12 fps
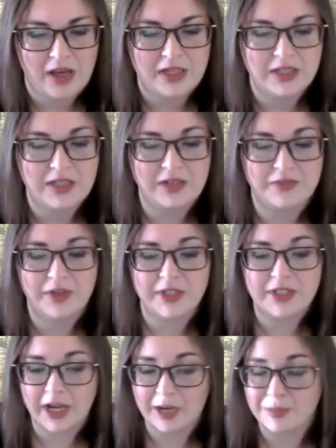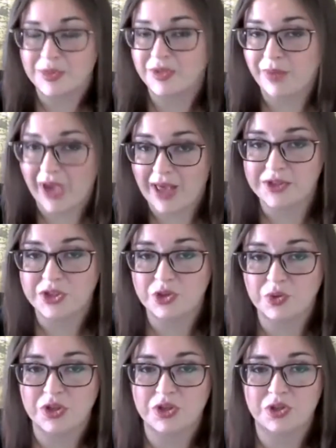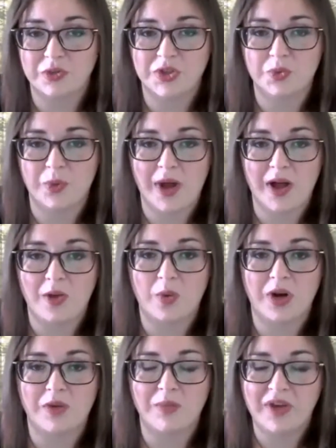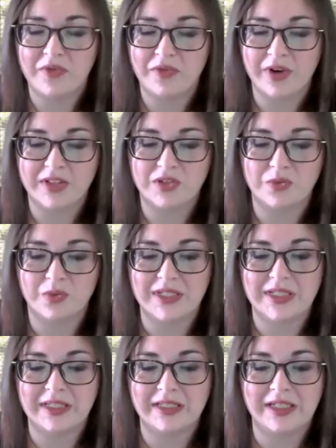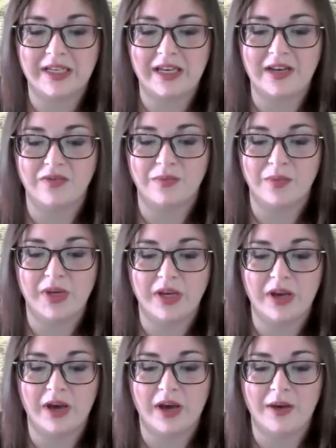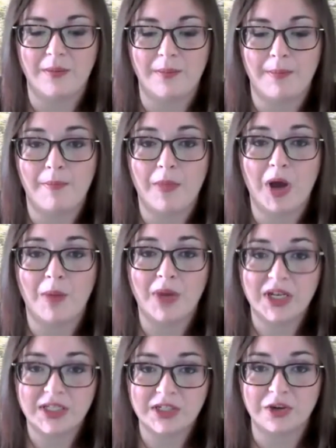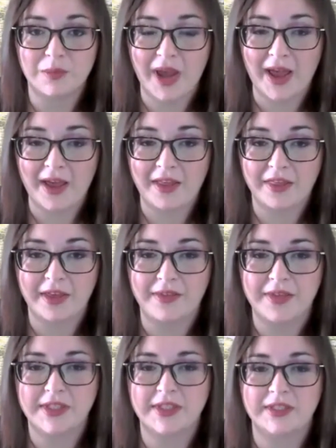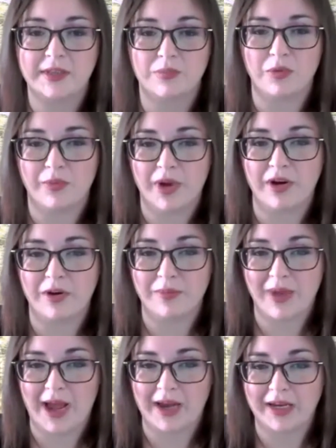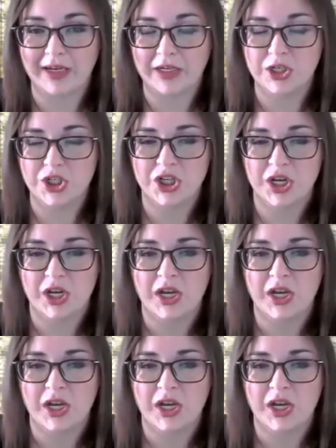Different types of baths you can do as well. One of my friends recently gave me a mustard bath, and this is a prepared package.